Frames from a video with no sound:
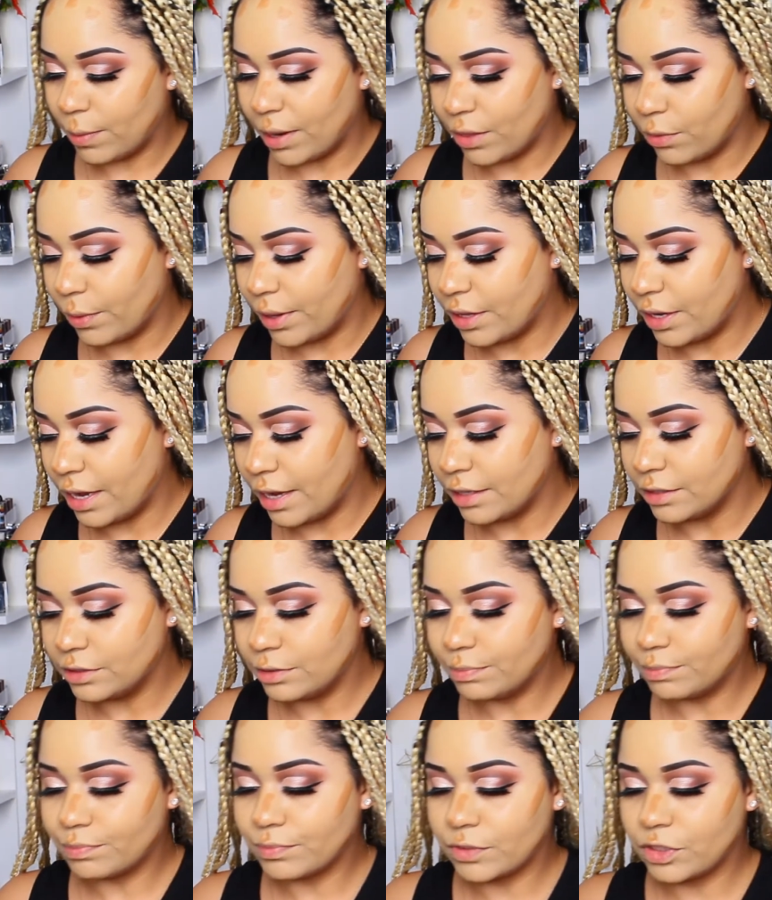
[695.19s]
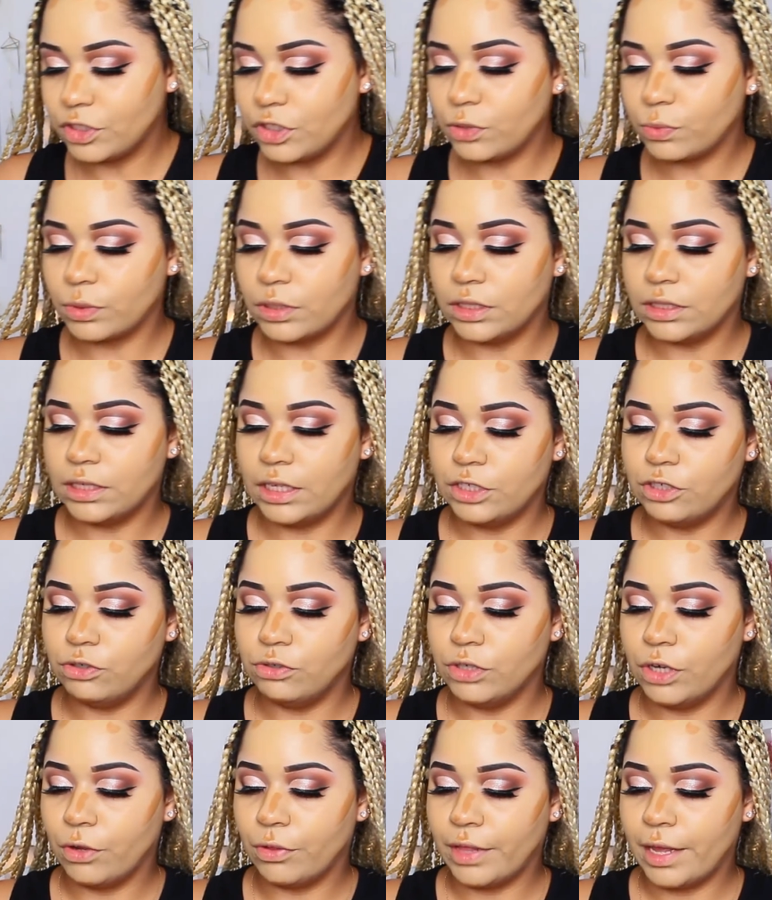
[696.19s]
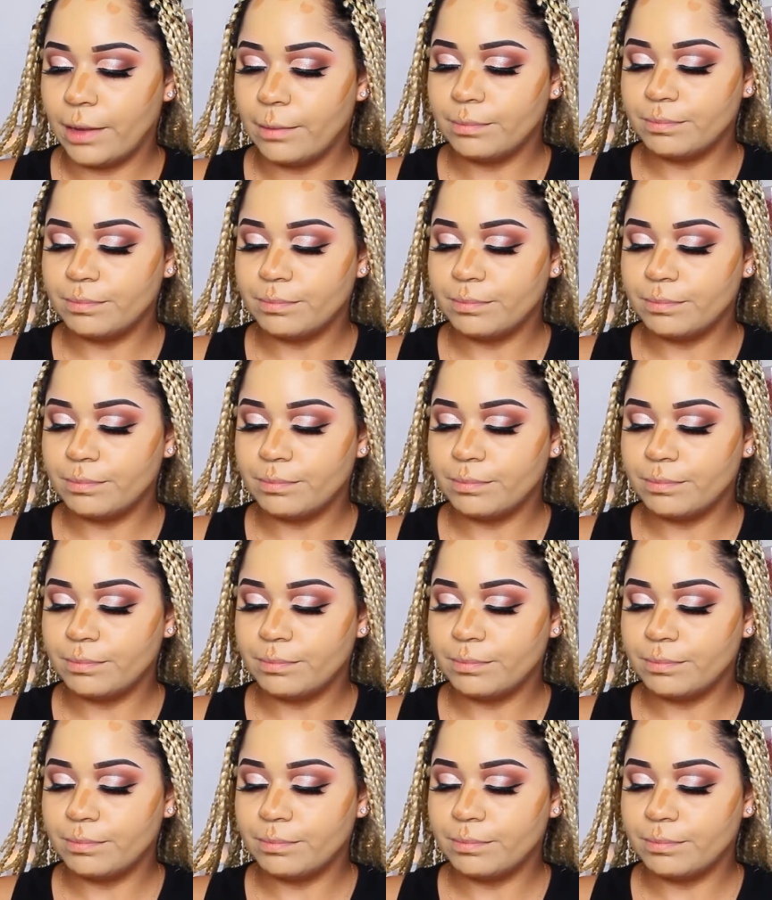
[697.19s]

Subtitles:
way, guys. I just wanted to let you know that.